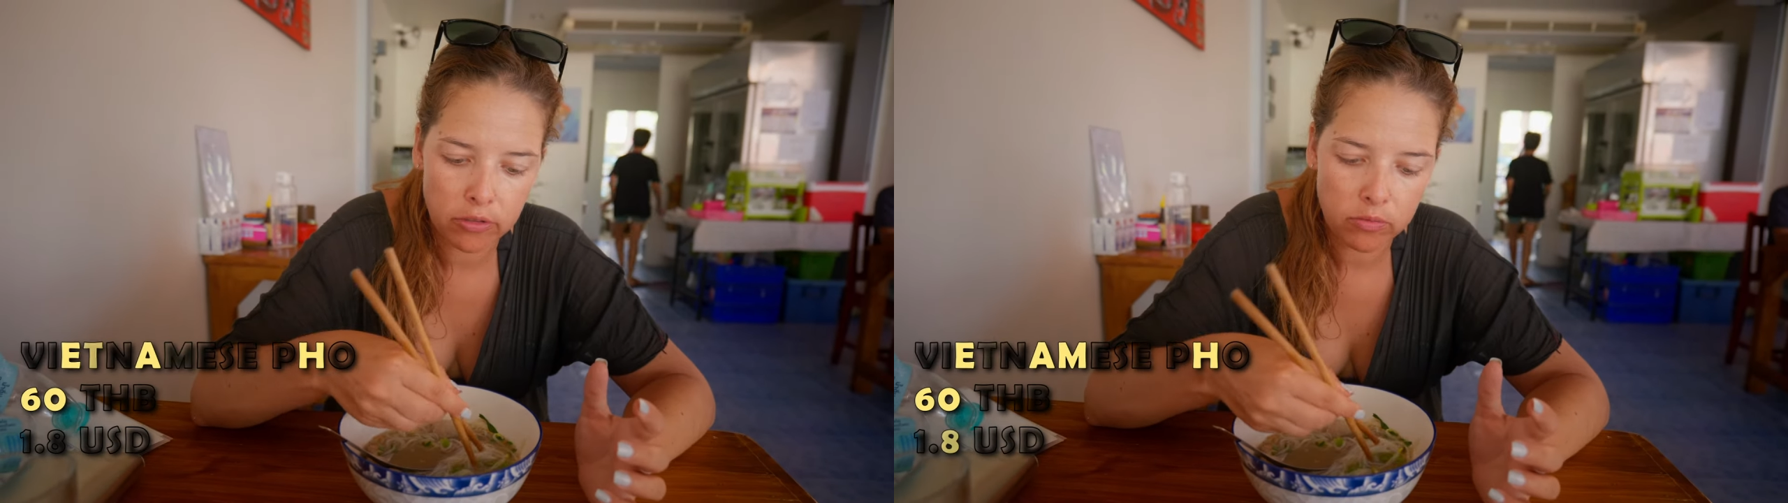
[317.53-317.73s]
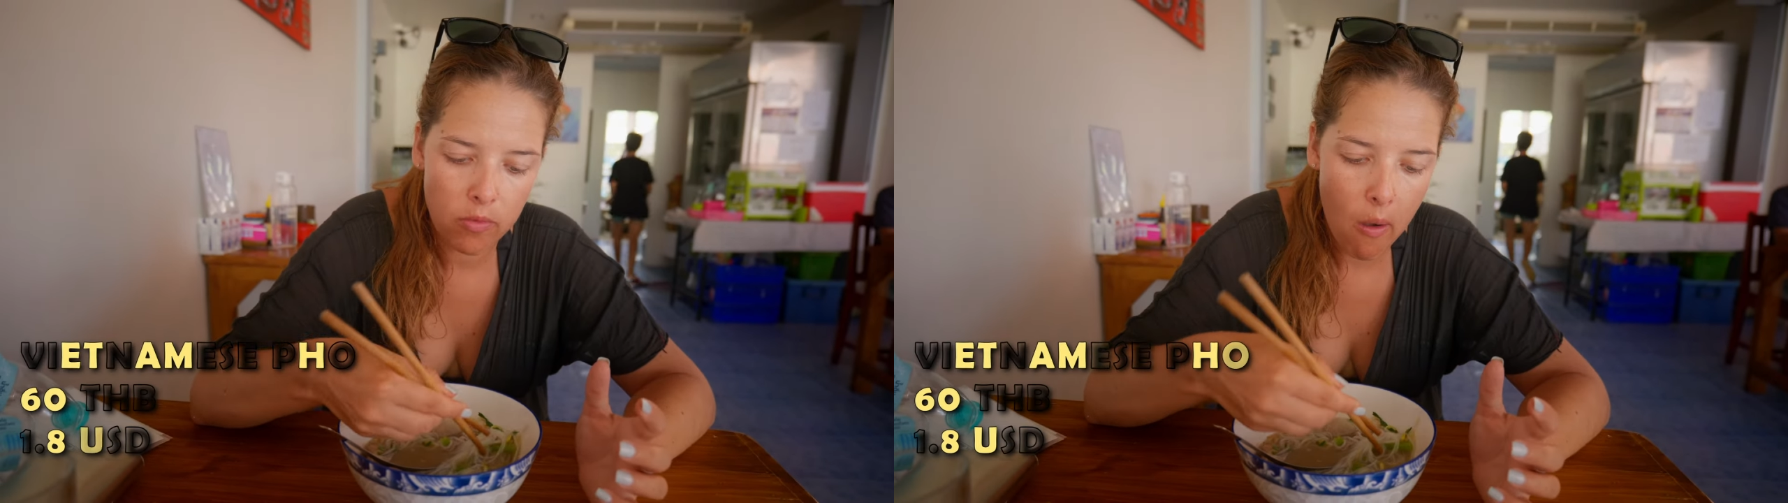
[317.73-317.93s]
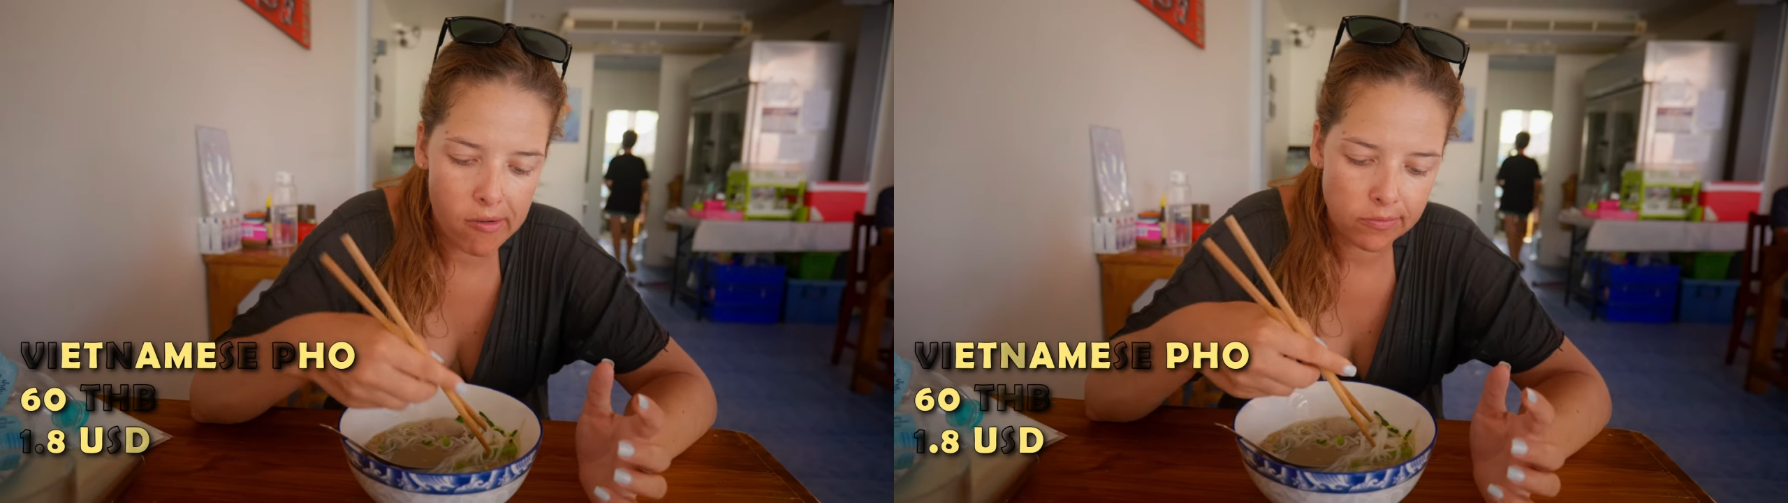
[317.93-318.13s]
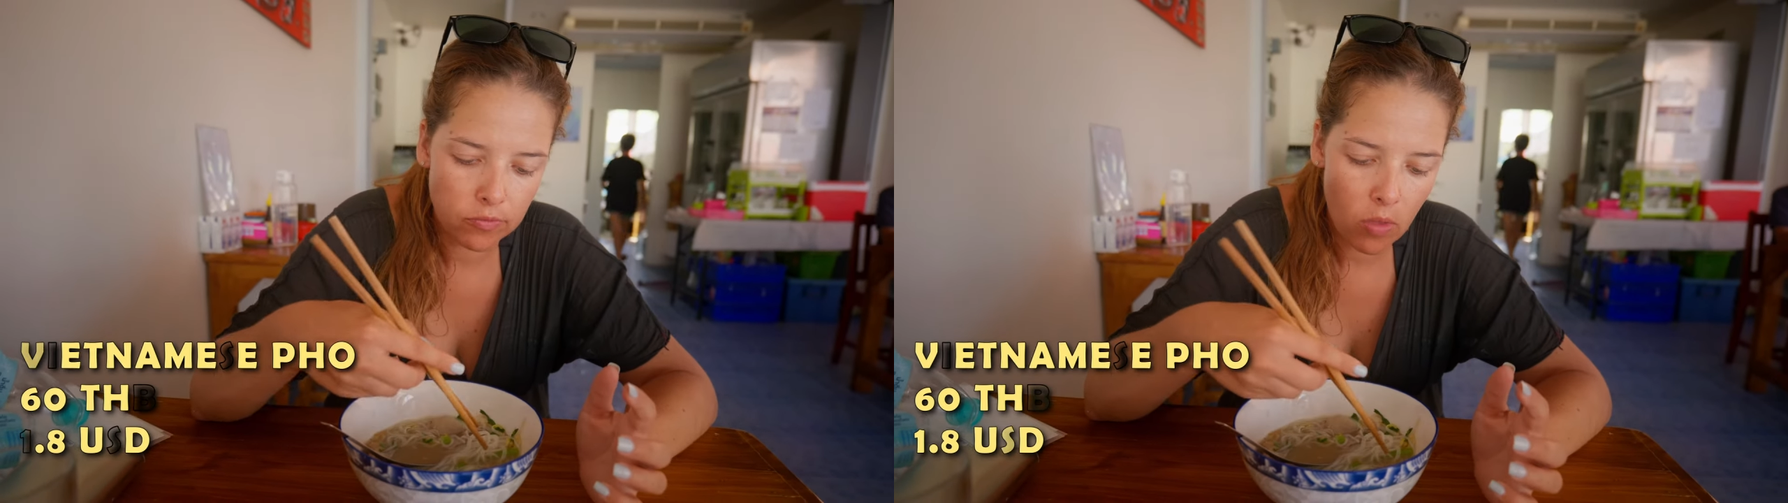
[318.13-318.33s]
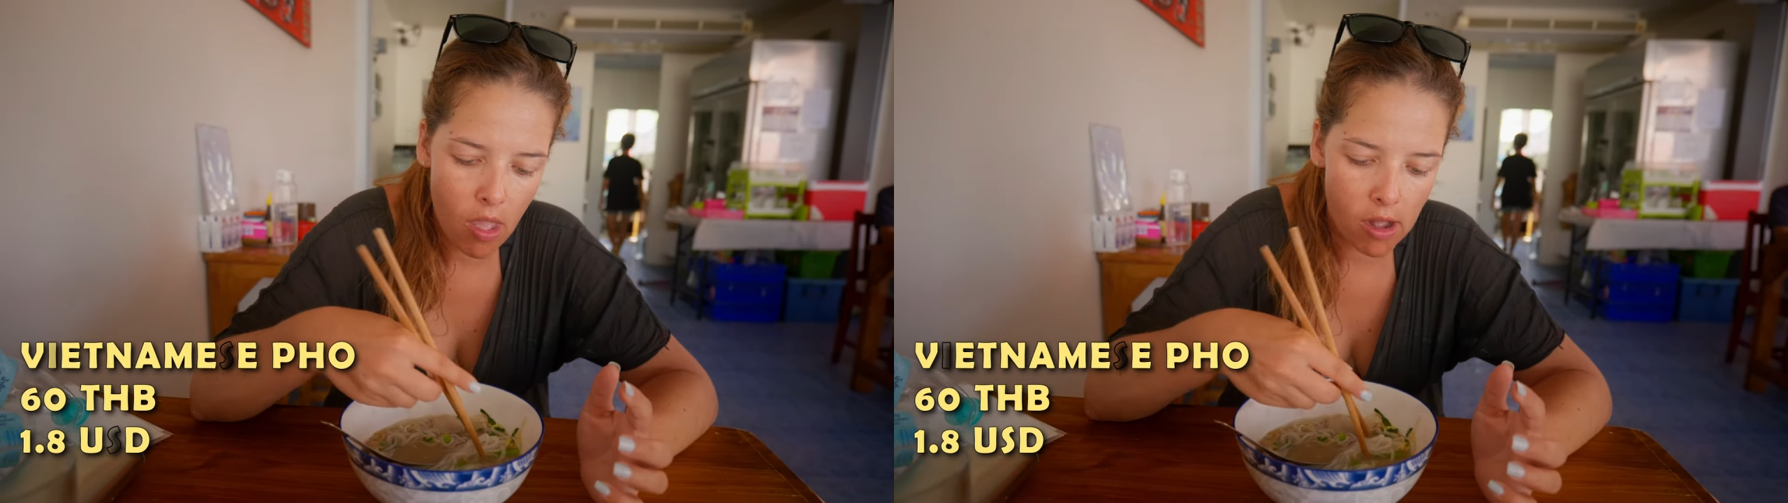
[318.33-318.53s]
After the
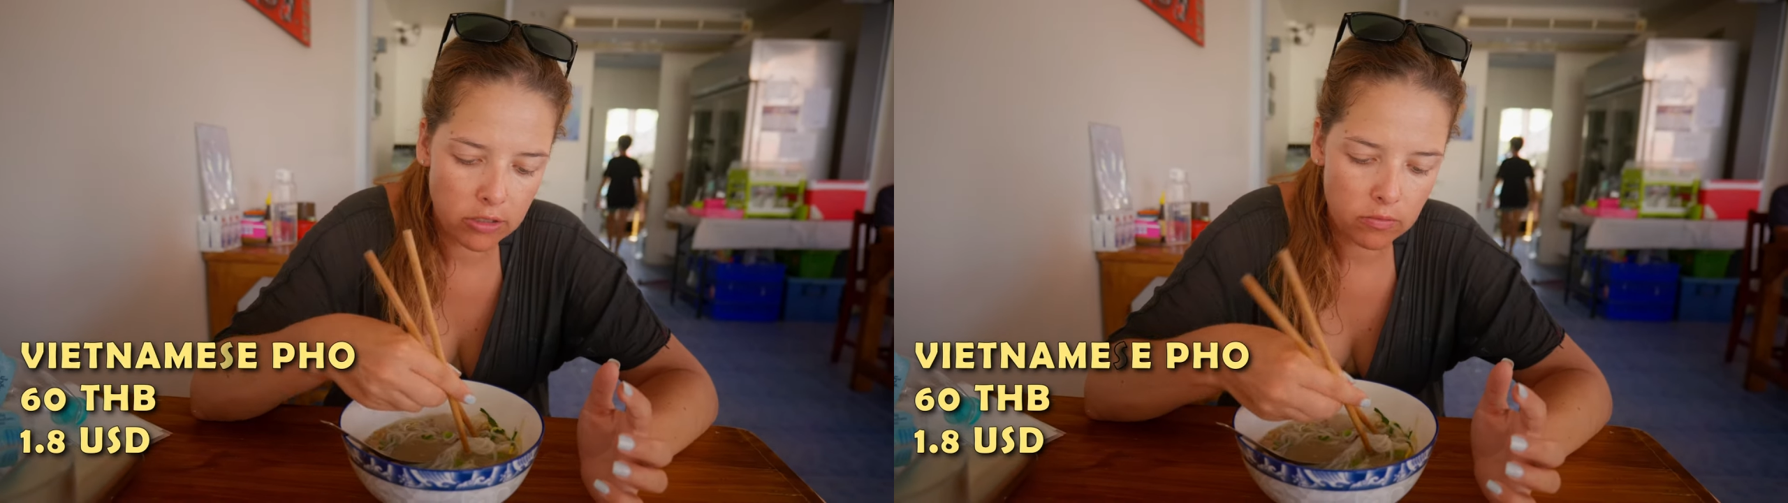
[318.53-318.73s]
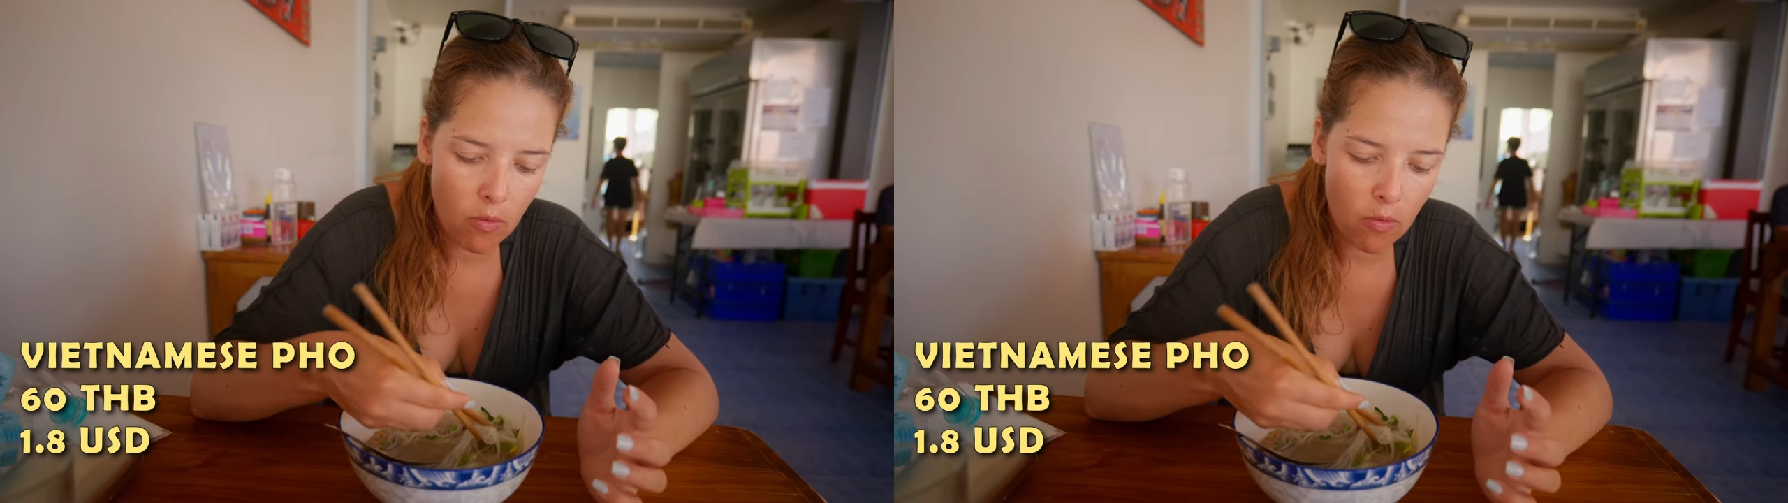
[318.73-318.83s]
great meal,